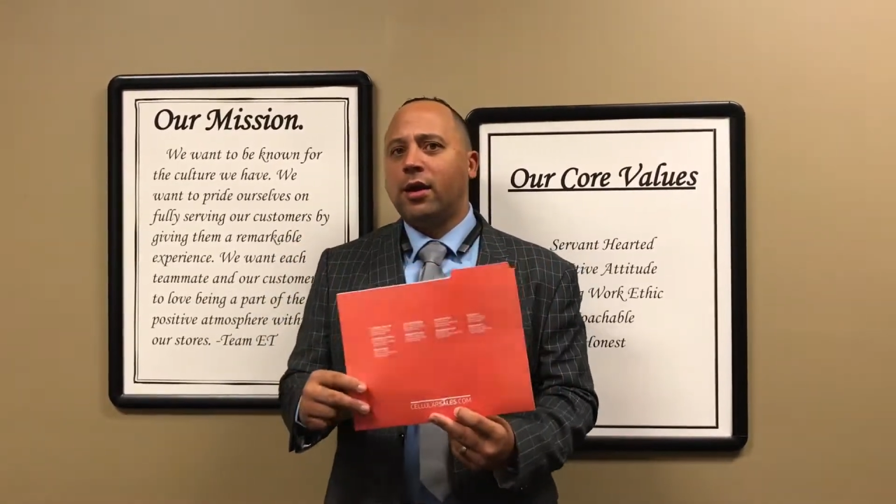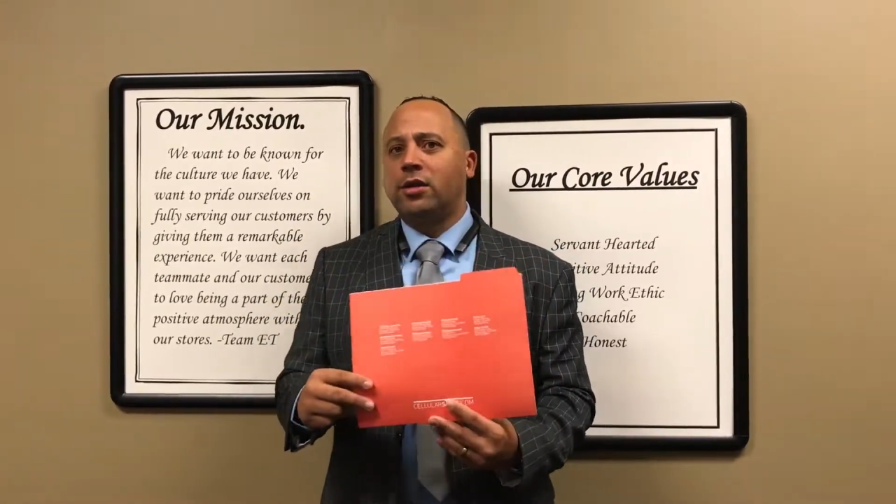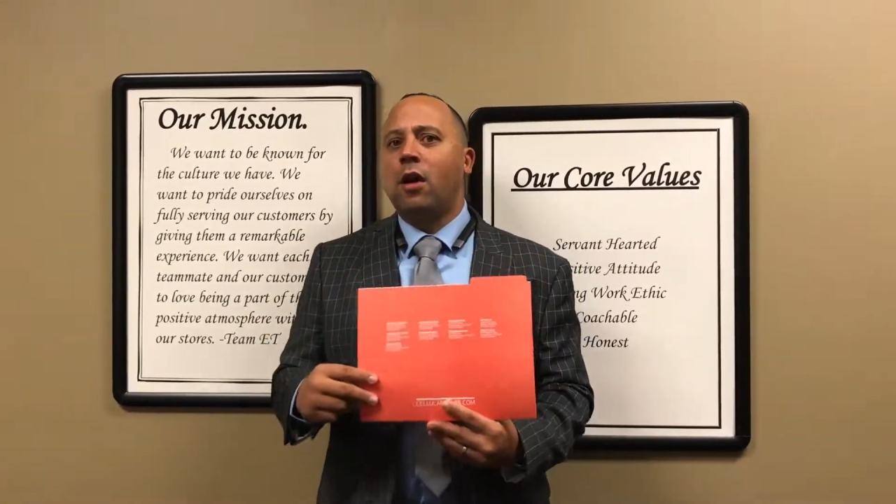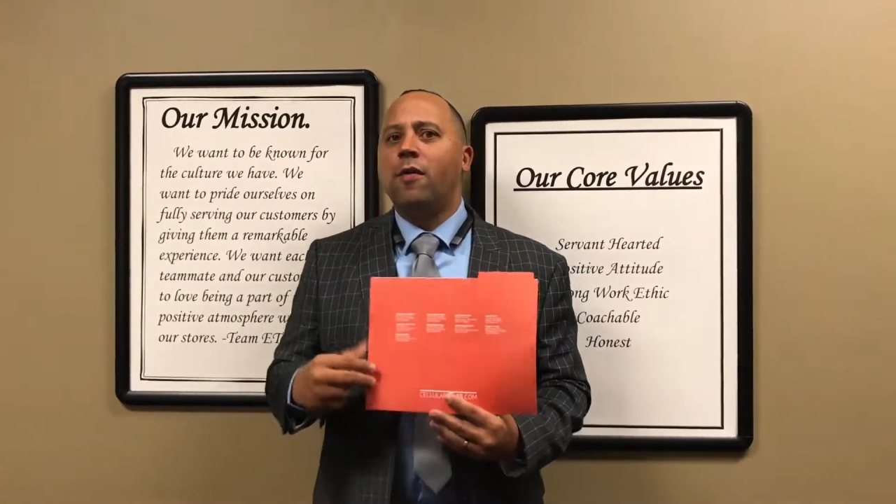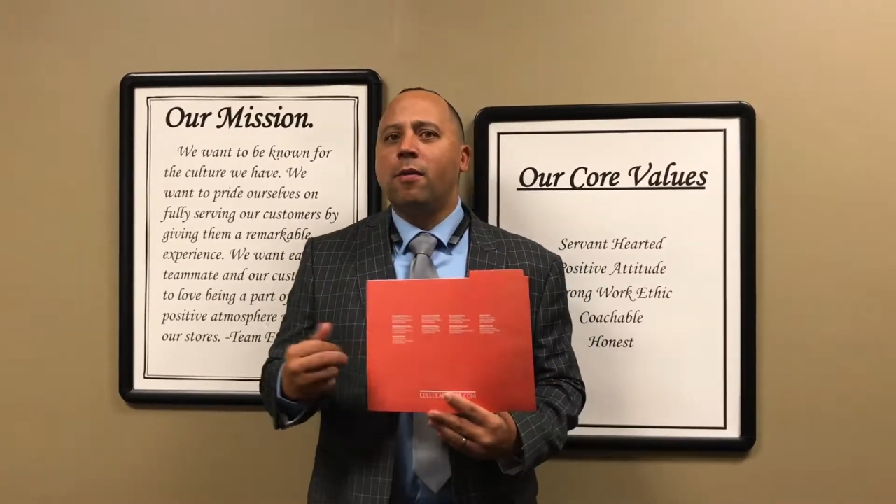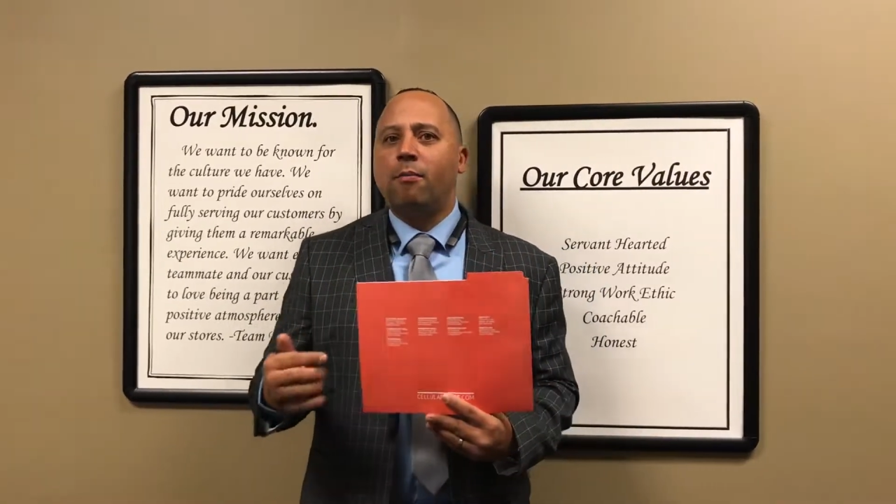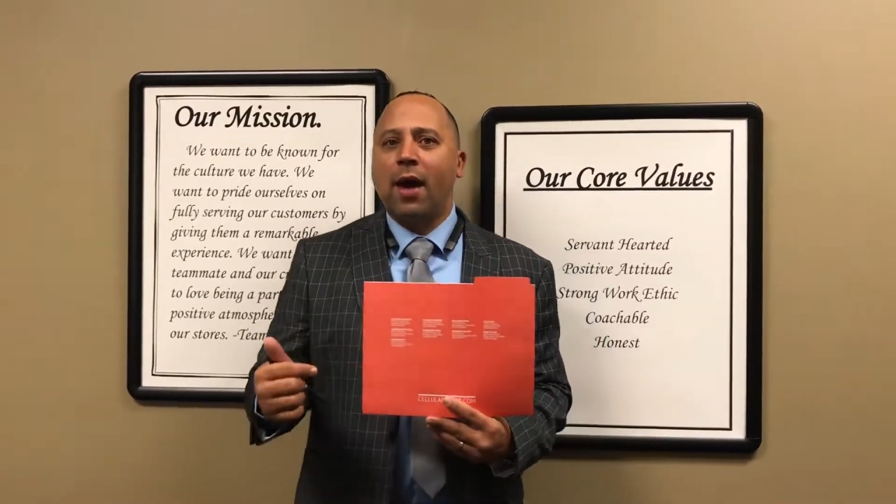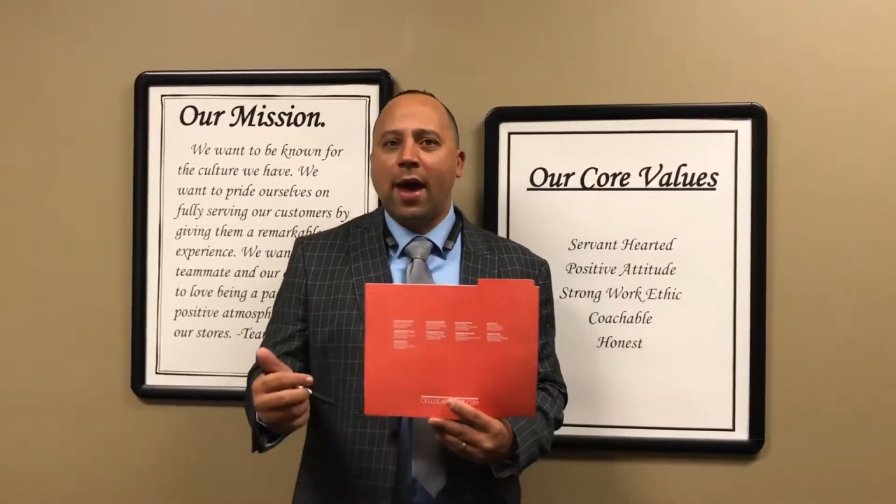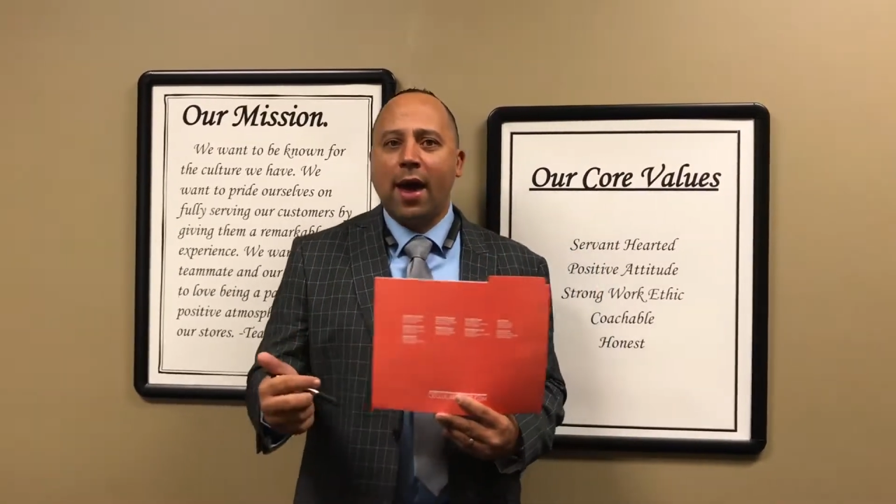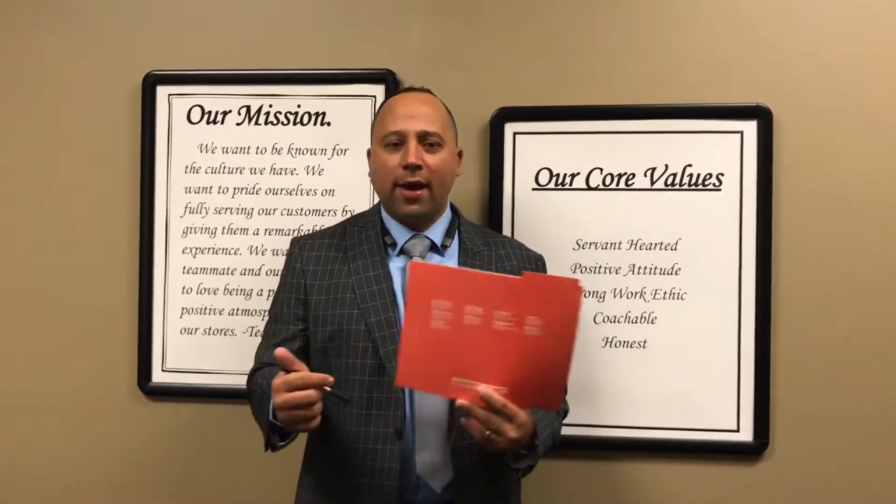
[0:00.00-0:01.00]
Because on the
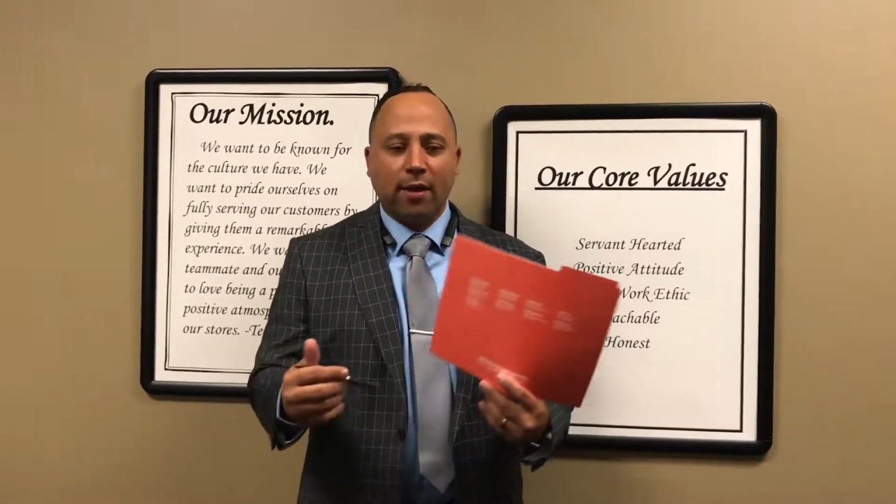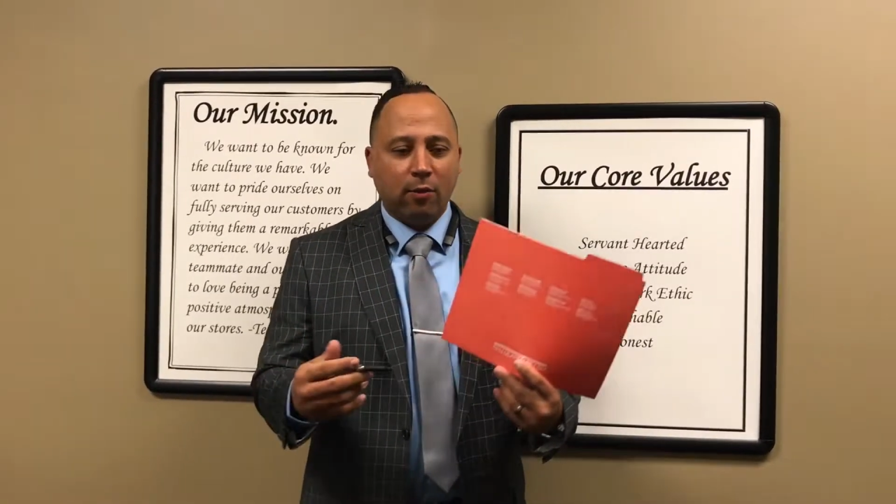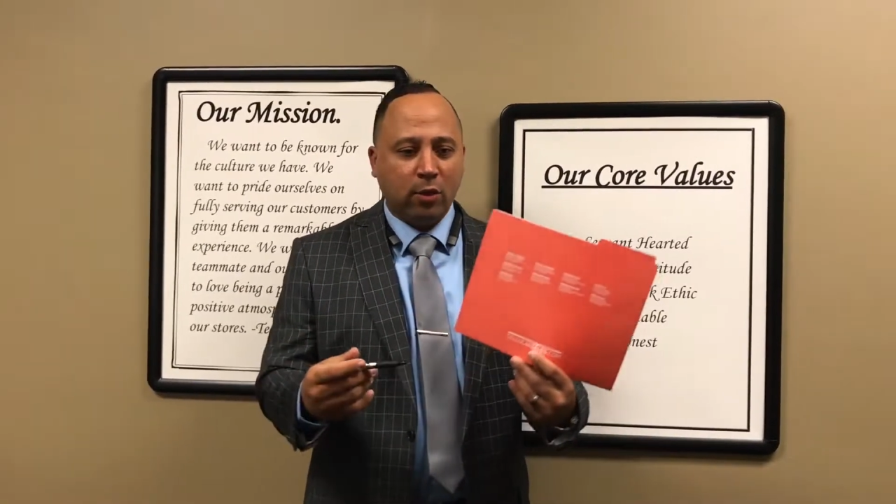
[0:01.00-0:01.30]
back,